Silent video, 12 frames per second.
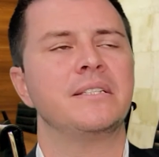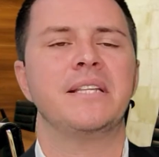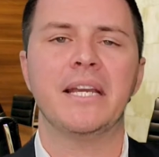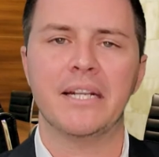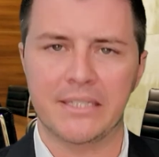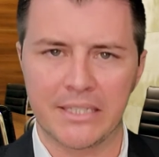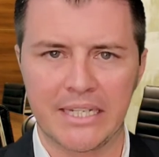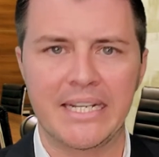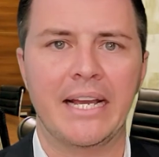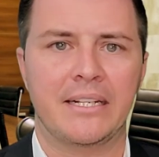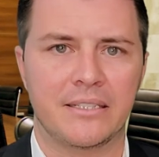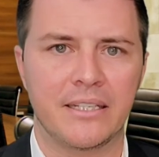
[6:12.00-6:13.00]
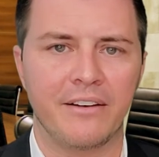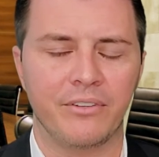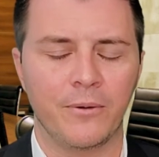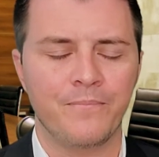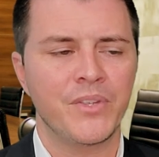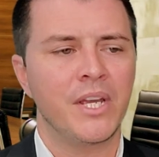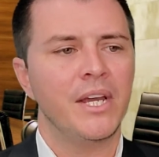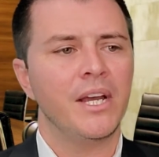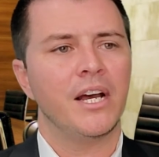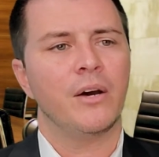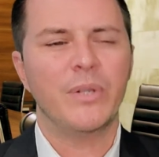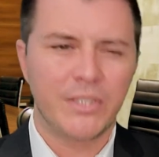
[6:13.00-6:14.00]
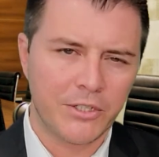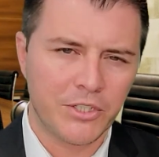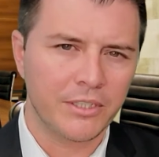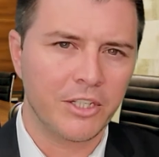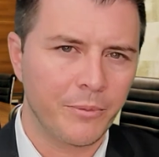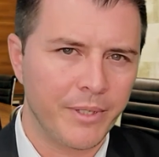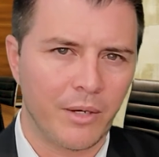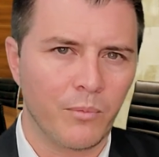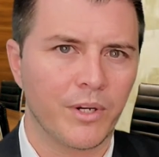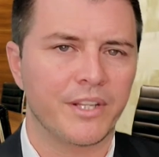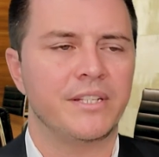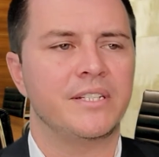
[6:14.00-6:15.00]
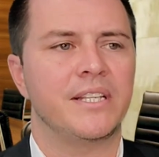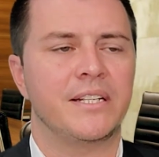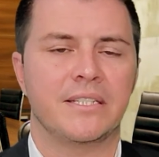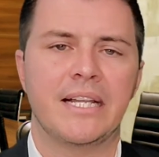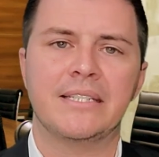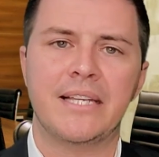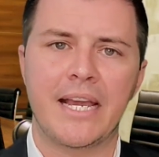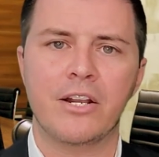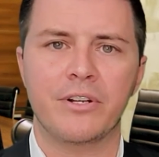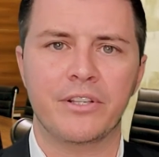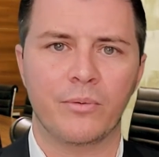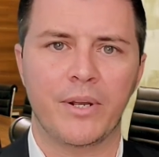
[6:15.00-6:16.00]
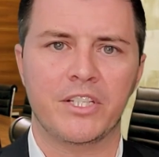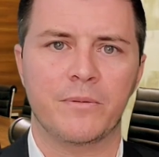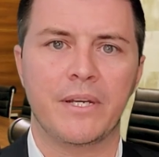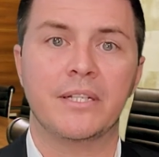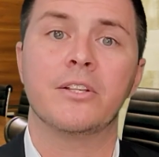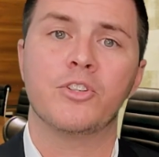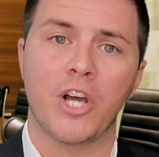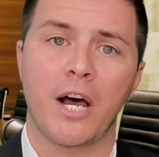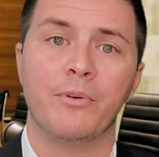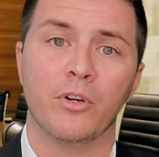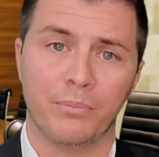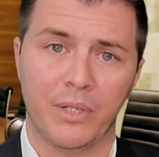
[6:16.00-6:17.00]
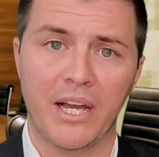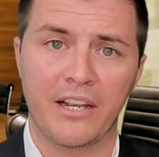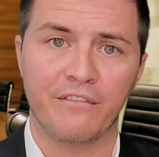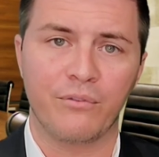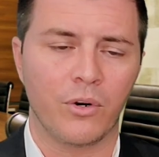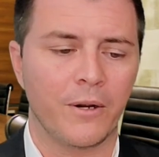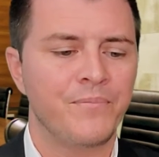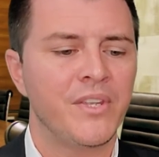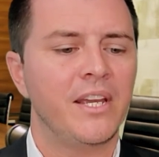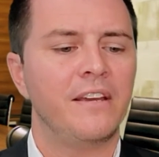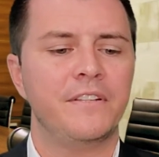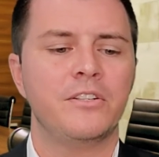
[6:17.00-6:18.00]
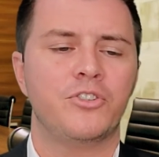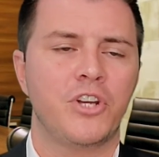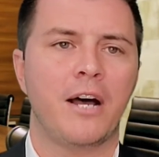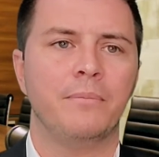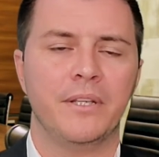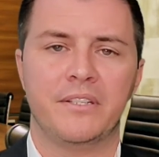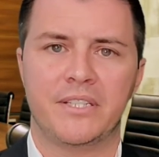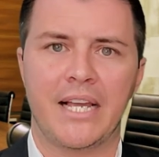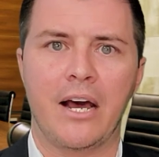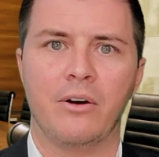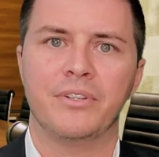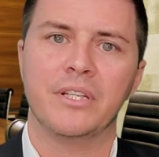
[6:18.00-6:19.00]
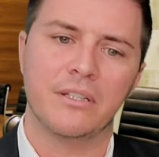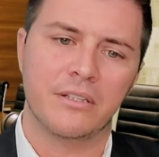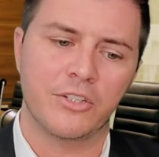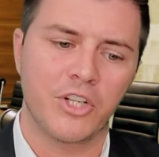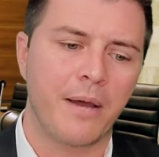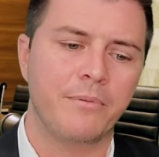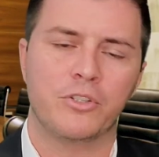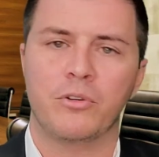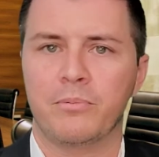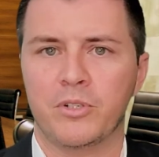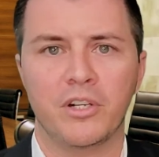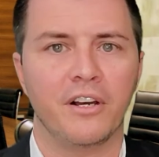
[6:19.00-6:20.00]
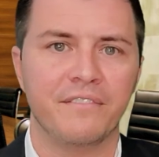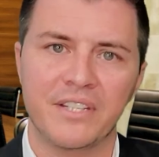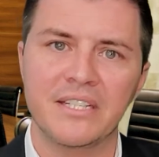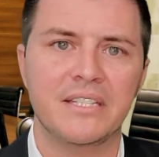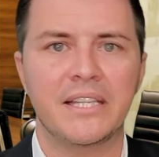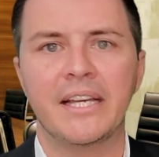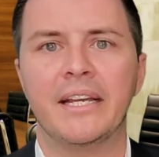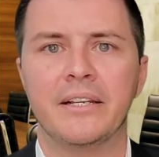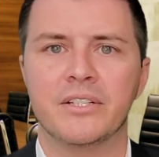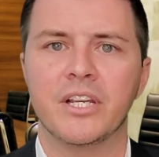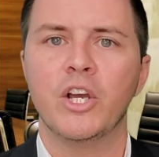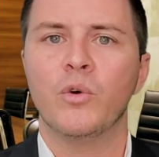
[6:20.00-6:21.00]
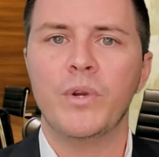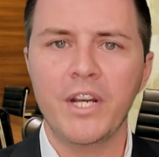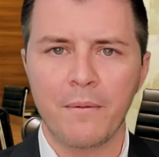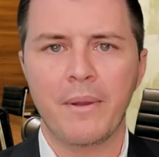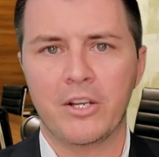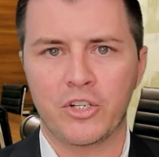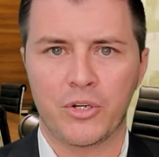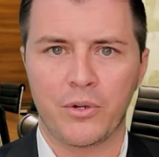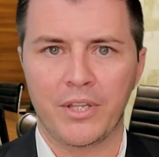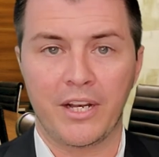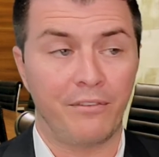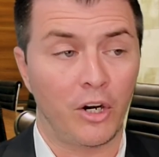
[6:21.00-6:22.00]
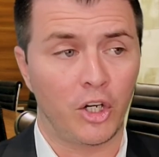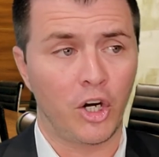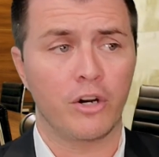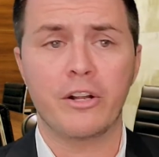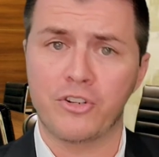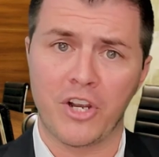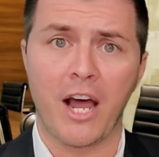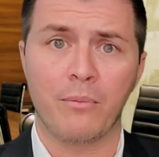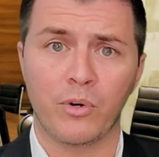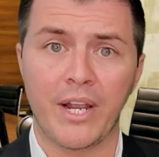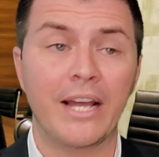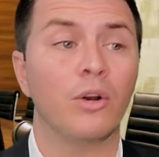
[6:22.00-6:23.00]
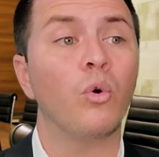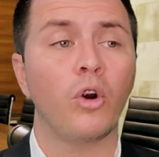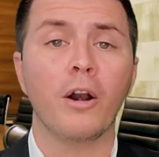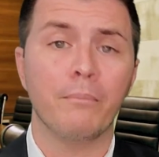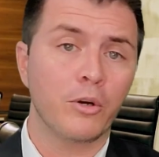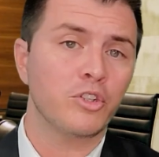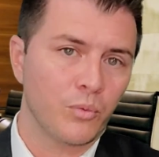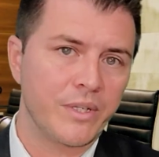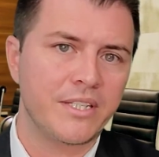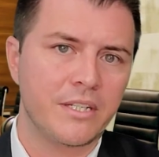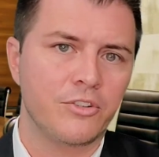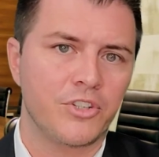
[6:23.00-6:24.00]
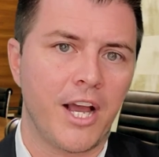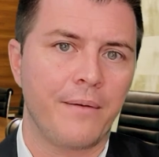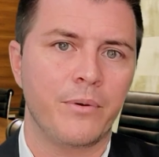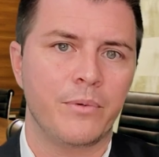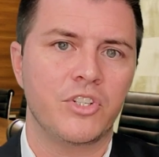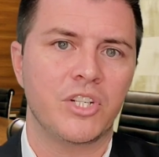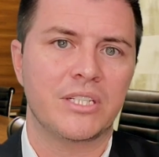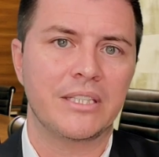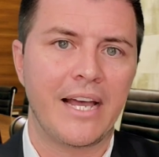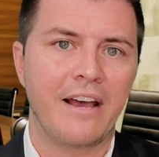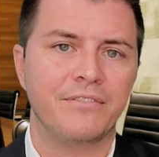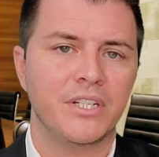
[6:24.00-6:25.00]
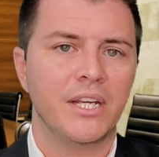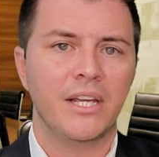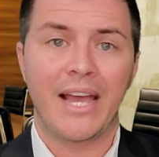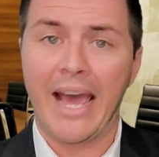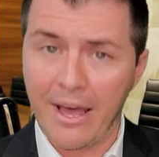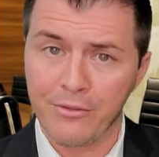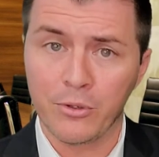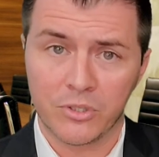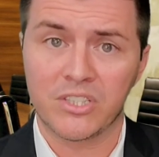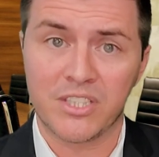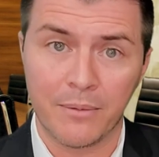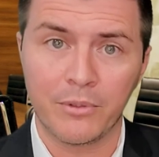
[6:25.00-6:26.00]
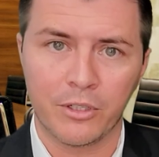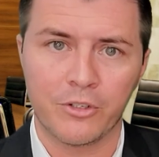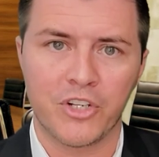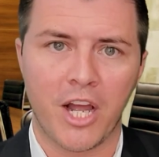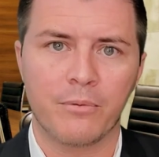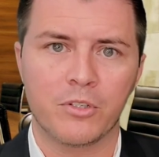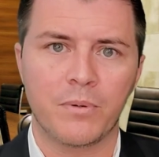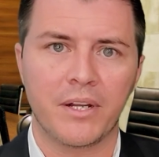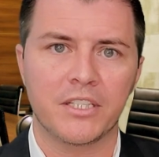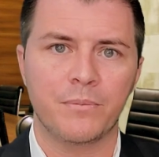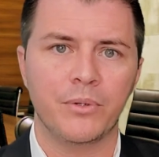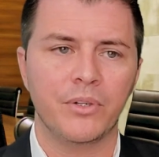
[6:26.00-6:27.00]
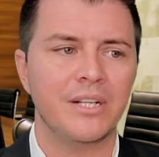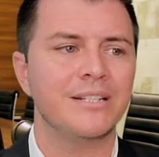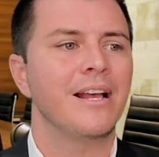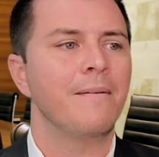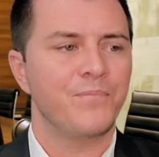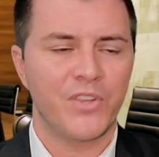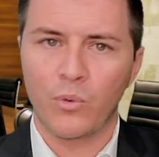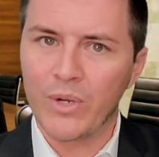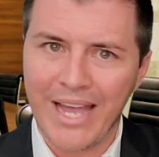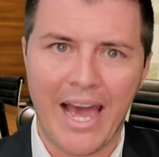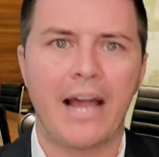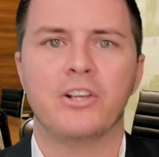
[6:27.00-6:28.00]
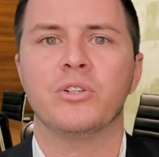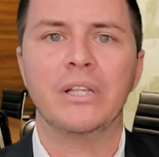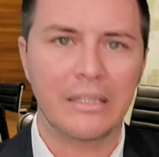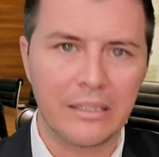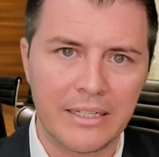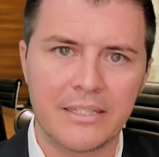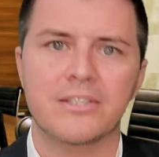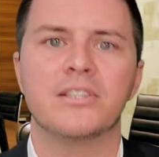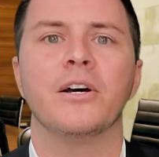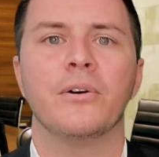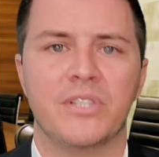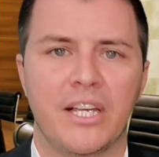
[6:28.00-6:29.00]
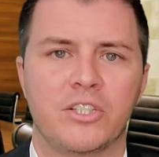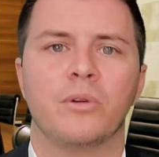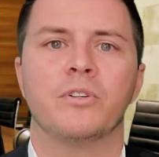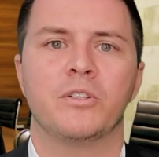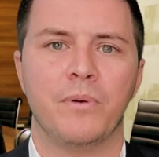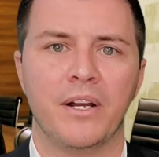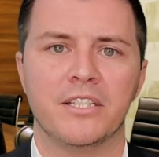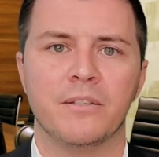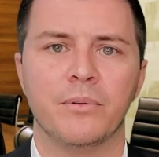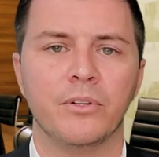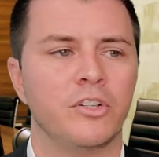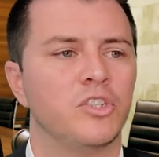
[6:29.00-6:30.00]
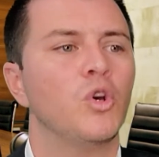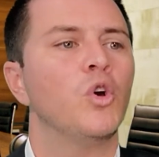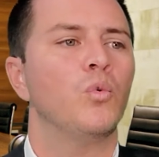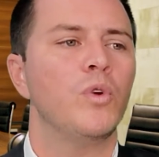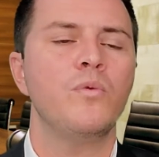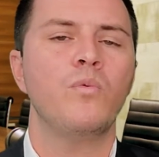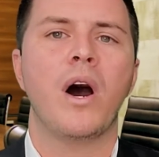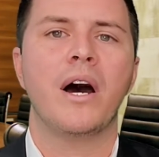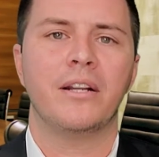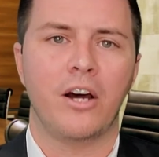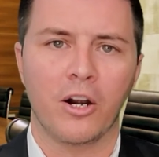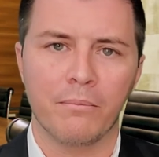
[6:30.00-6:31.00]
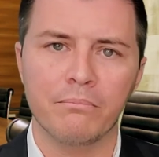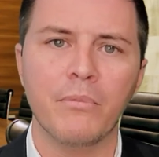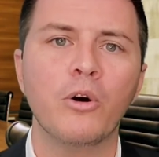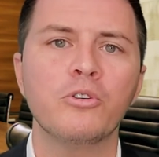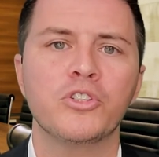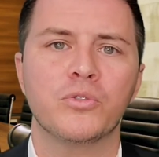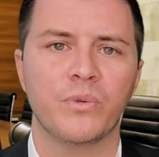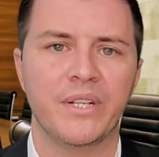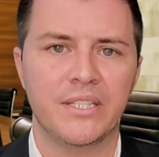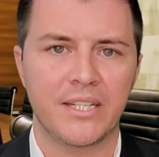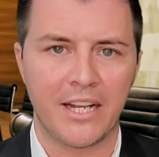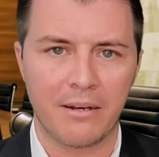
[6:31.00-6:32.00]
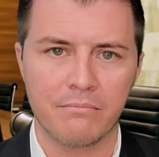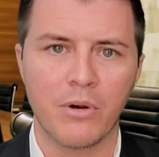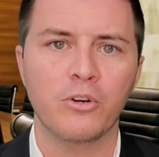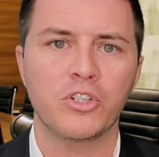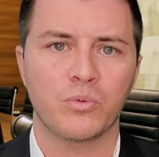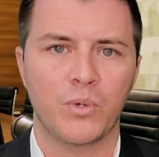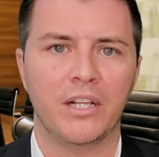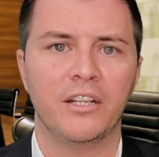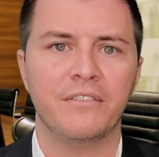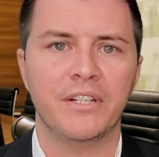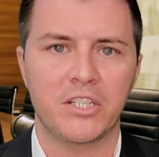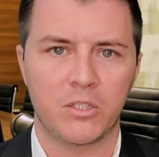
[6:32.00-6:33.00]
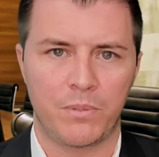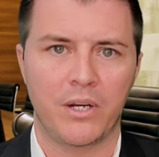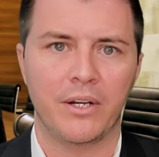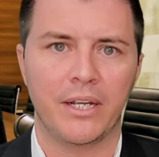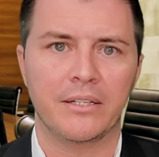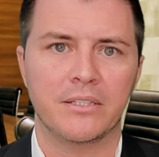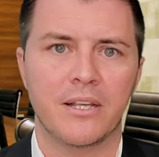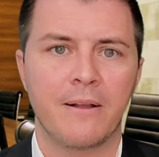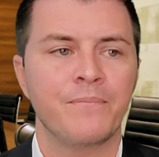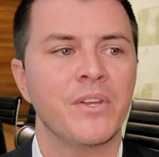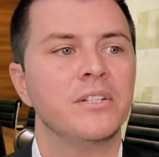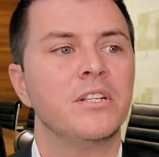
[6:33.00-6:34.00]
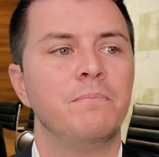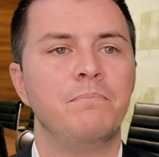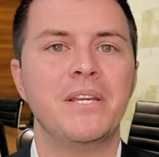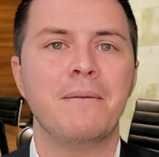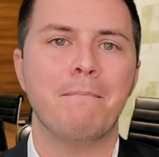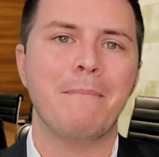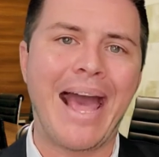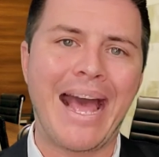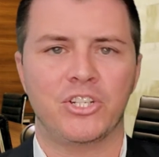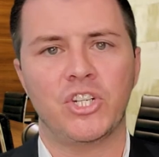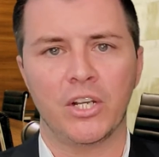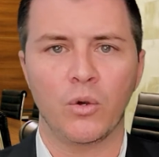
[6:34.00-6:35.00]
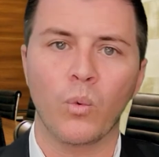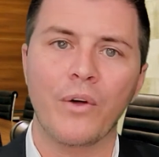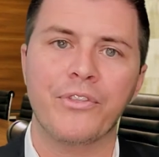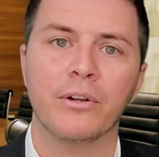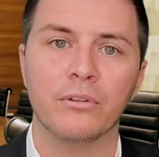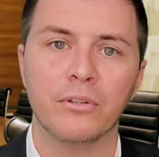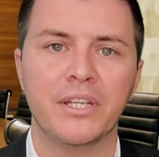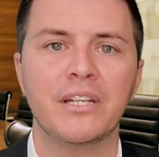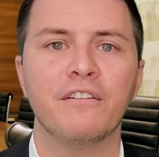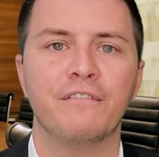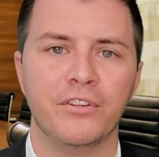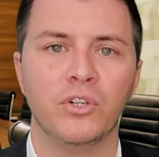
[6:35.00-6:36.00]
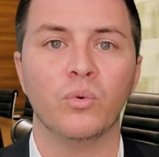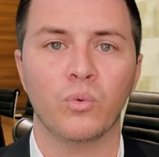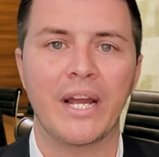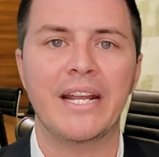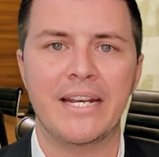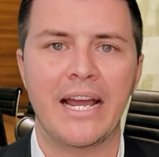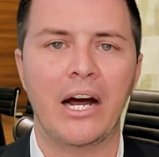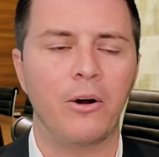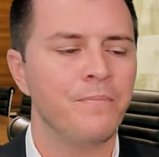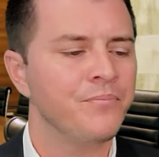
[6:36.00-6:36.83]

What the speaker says: taking it to the next level. We touched a little bit on one of these things, and that's catering the resume to the job you're applying for. If this job lists out the job description of these things, we need to make sure that if our current job we're at or our most recent job that we just left had those similar job responsibilities, that we actually list those as our responsibilities. We want our most recent and most relevant experience to be matching what they're looking to fill right now.